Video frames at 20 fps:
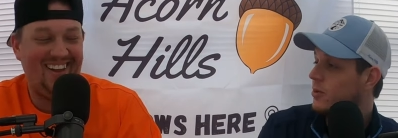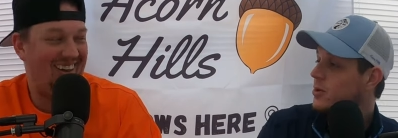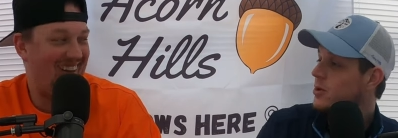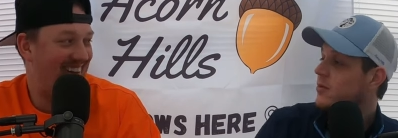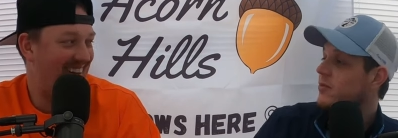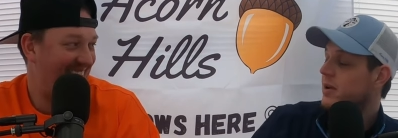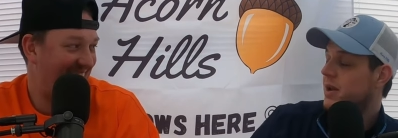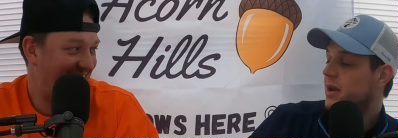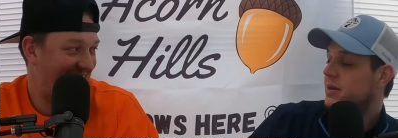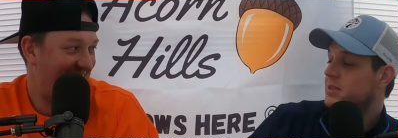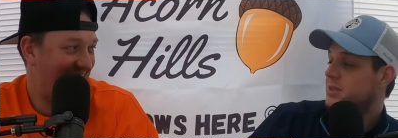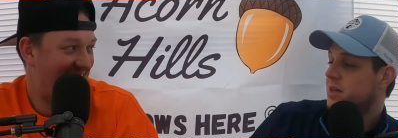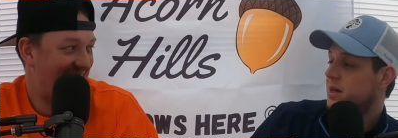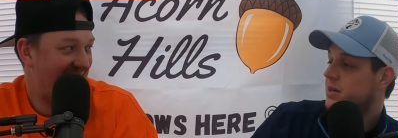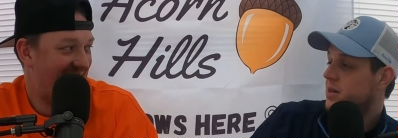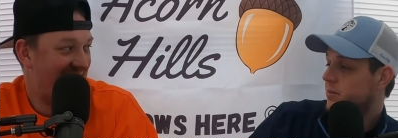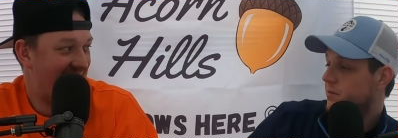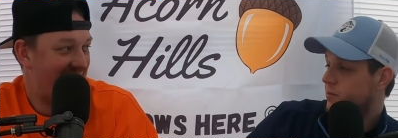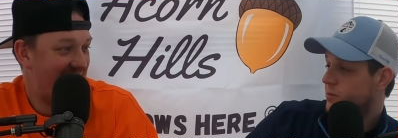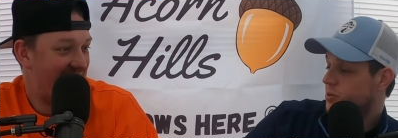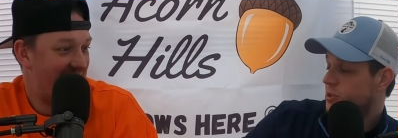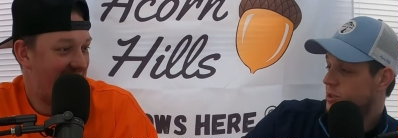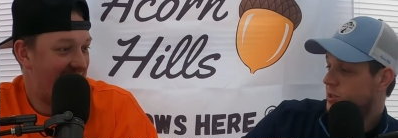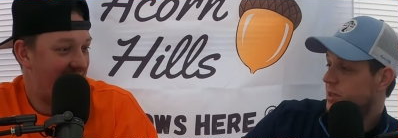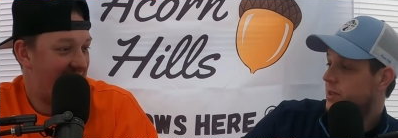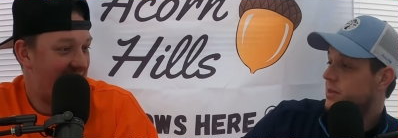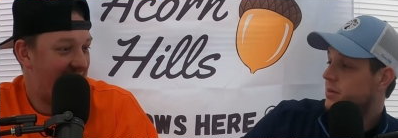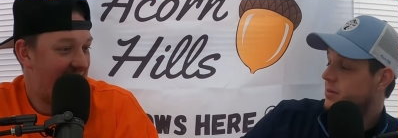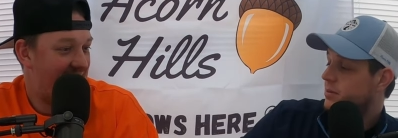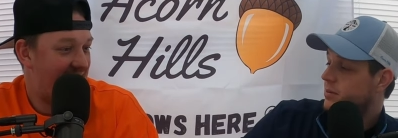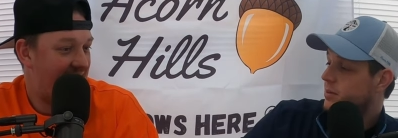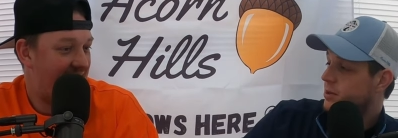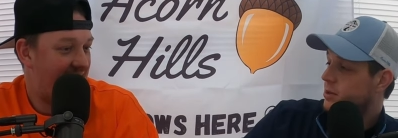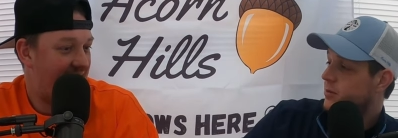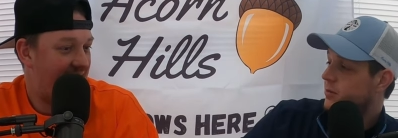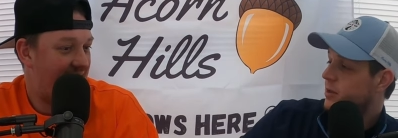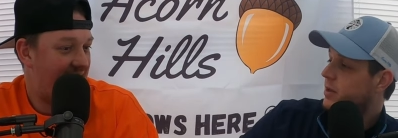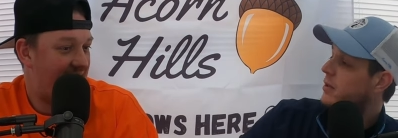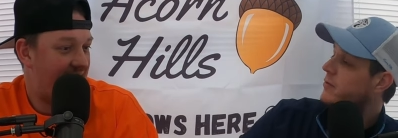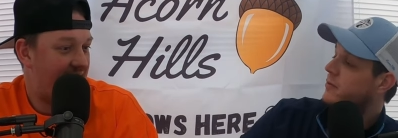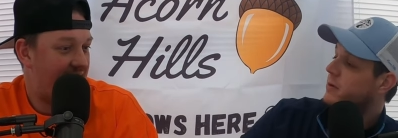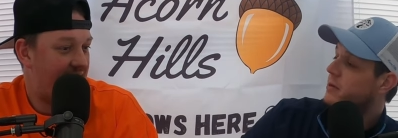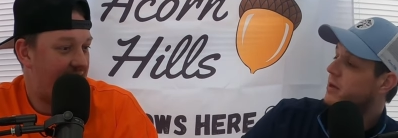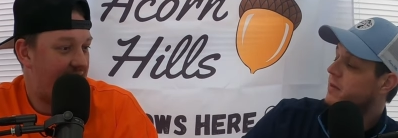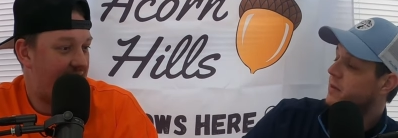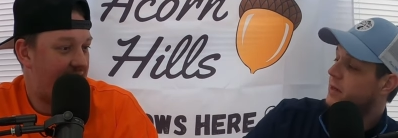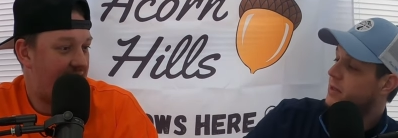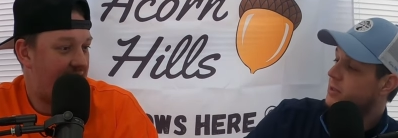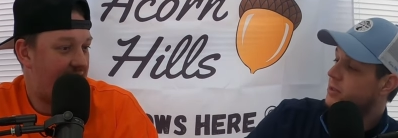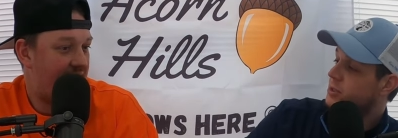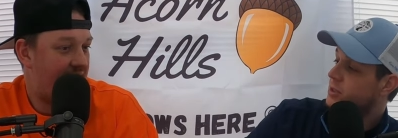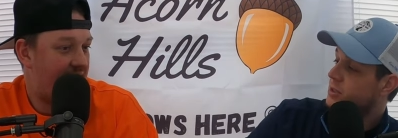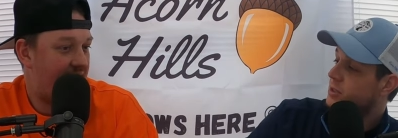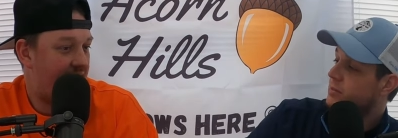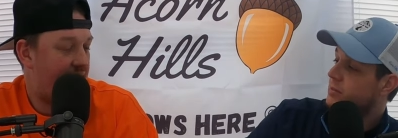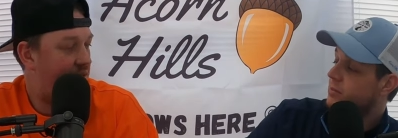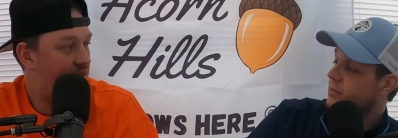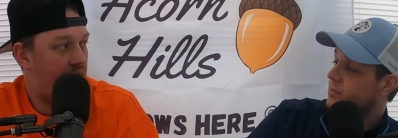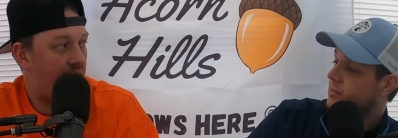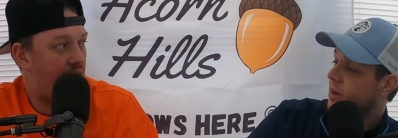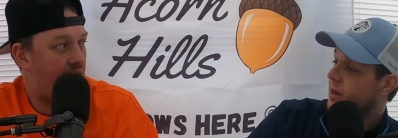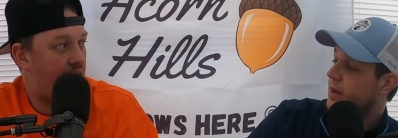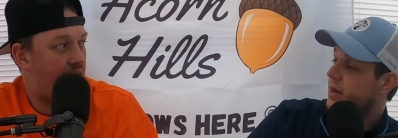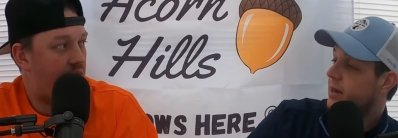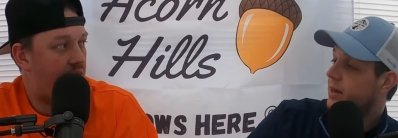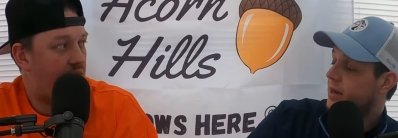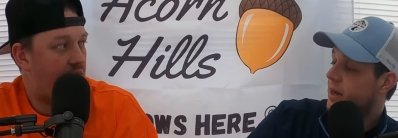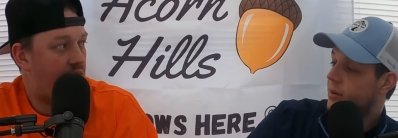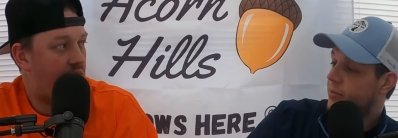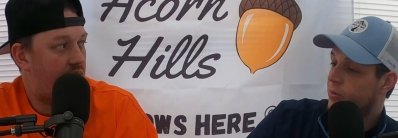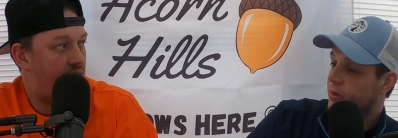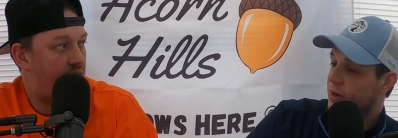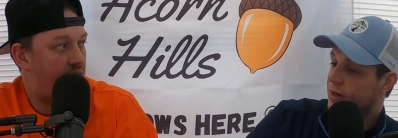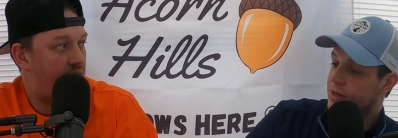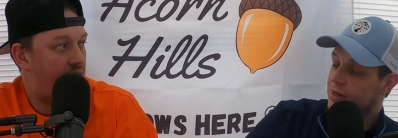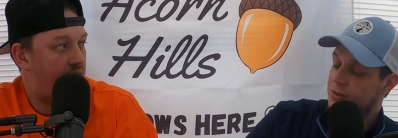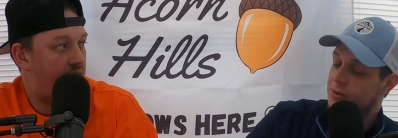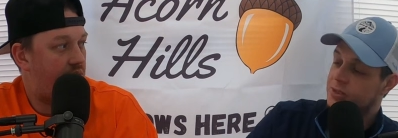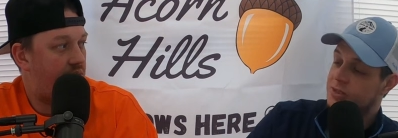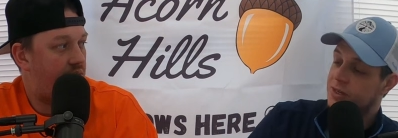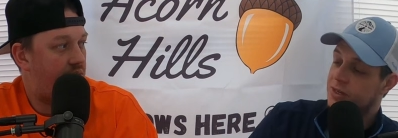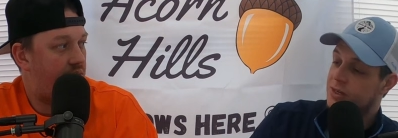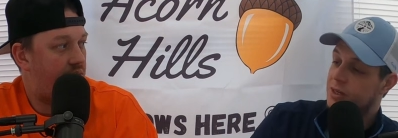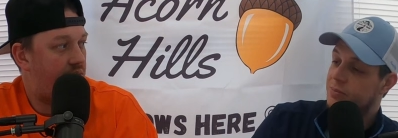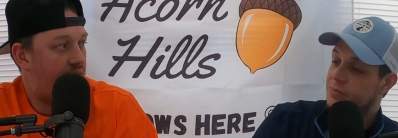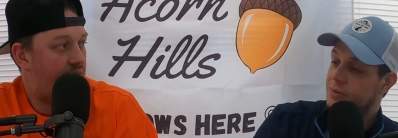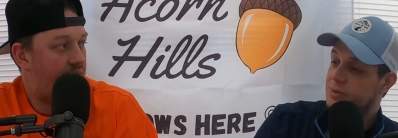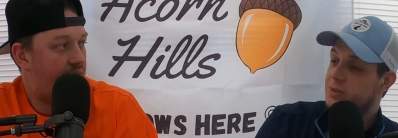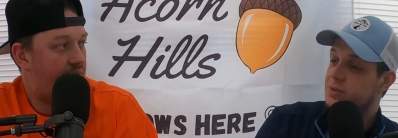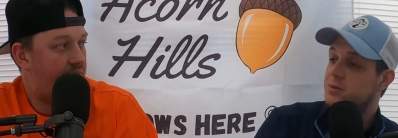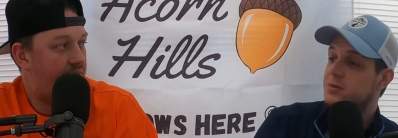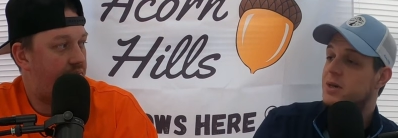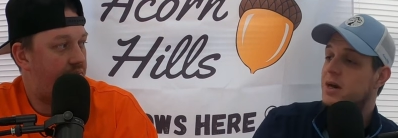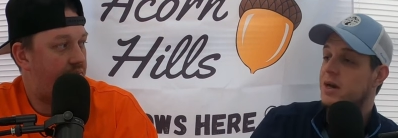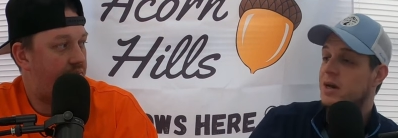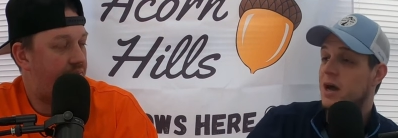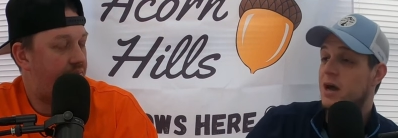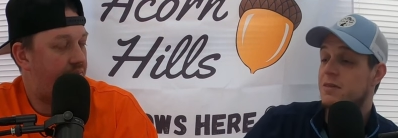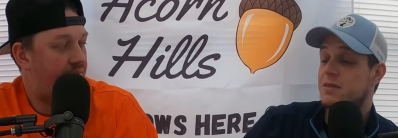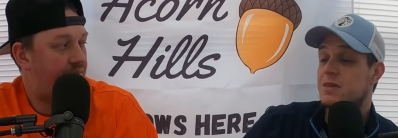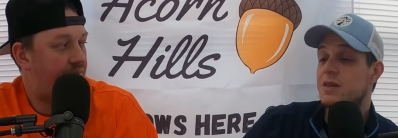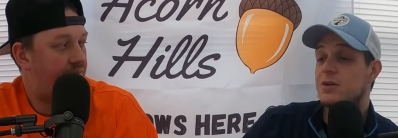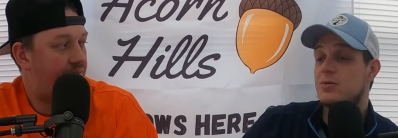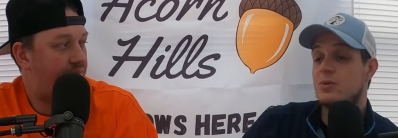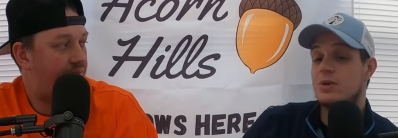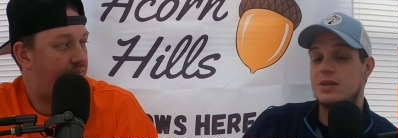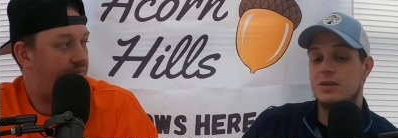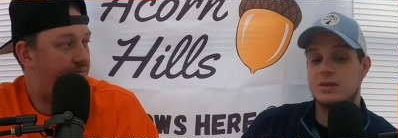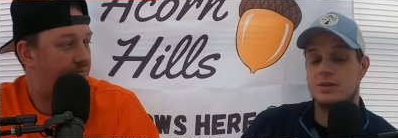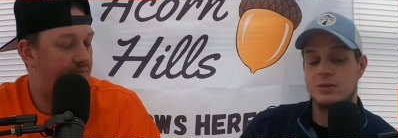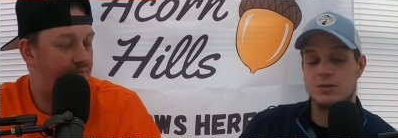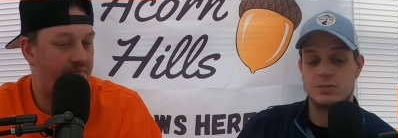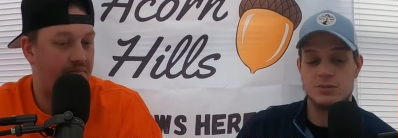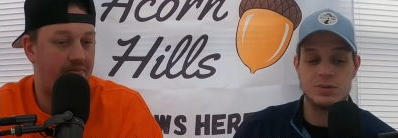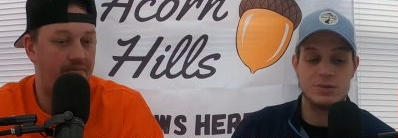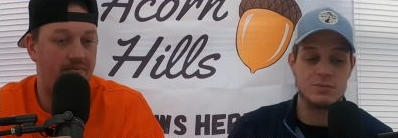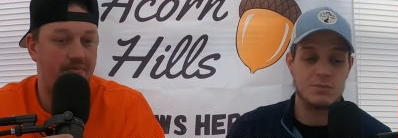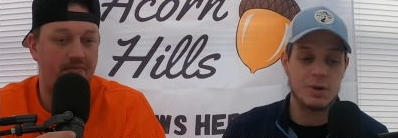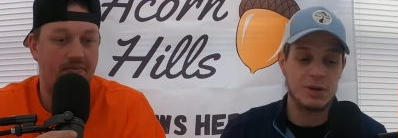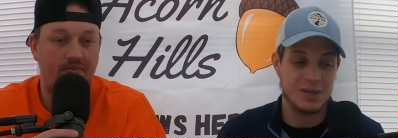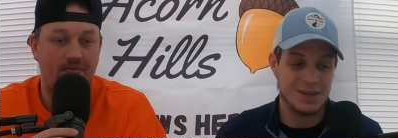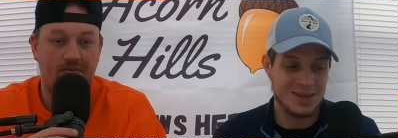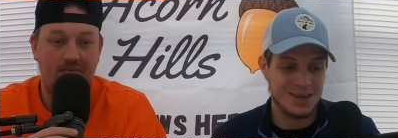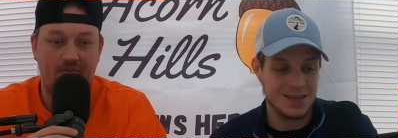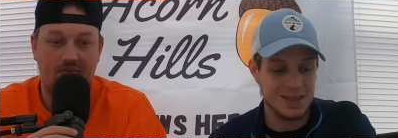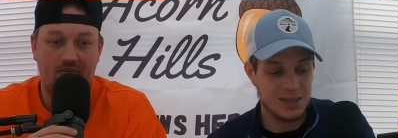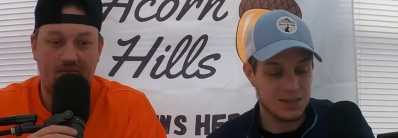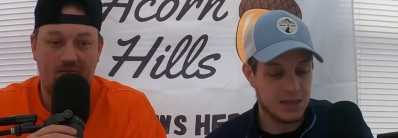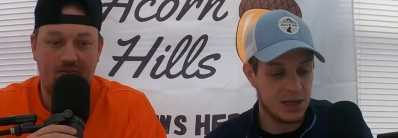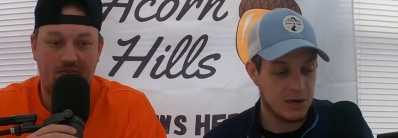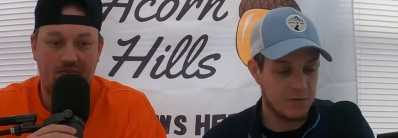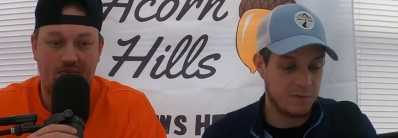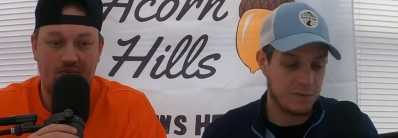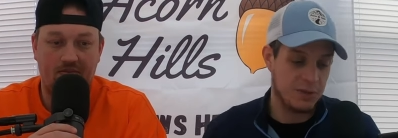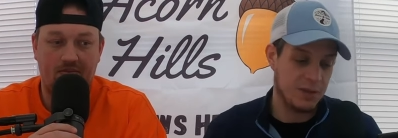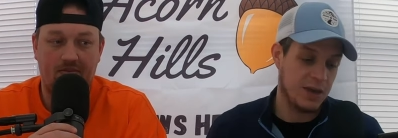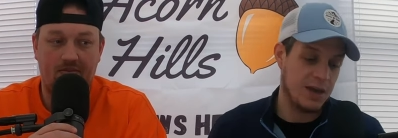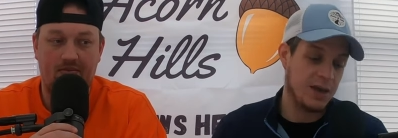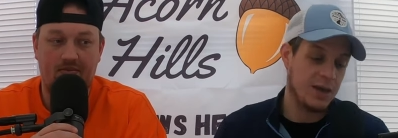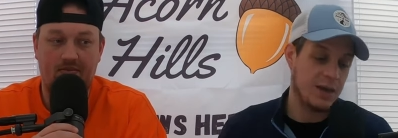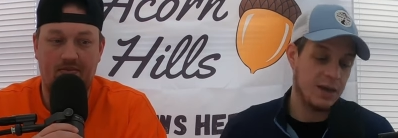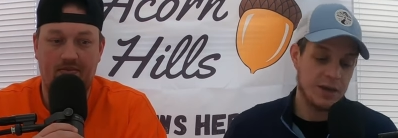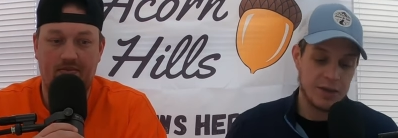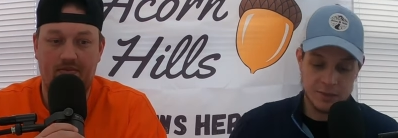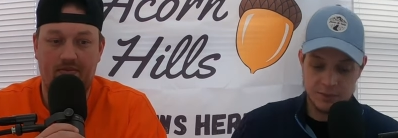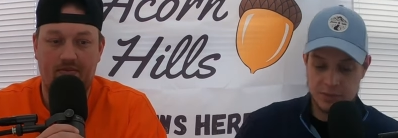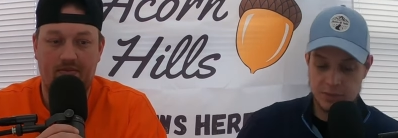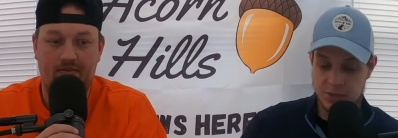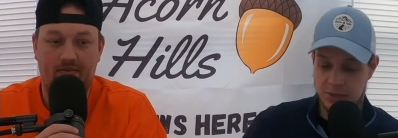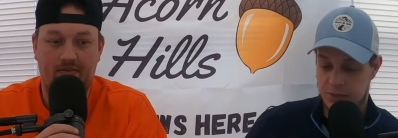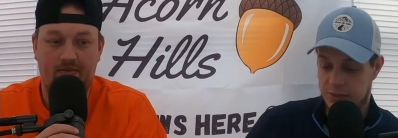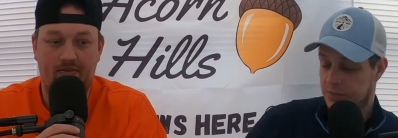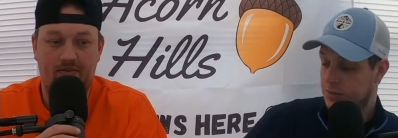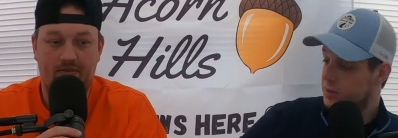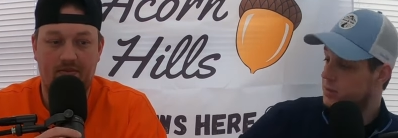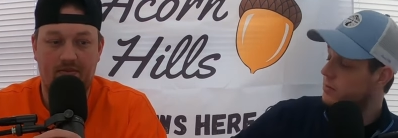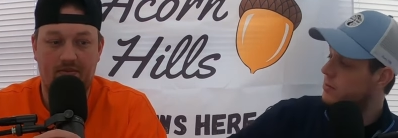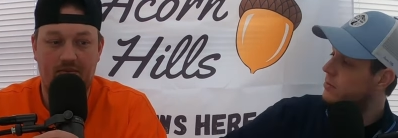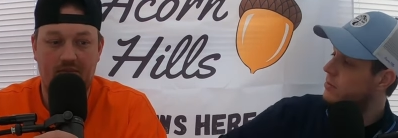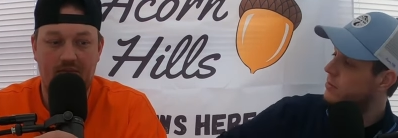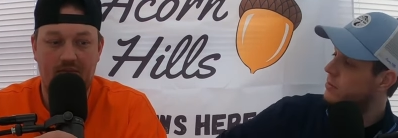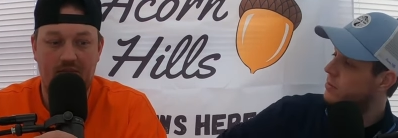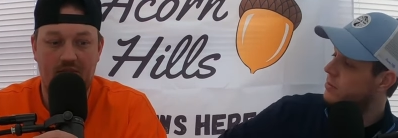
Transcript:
Speaker 1: you haven't signed up for GHIN. You haven't ever done like a GHIN no. handicap. We gotta get you signed up and do that. I think we you might need that for the AIM tournament.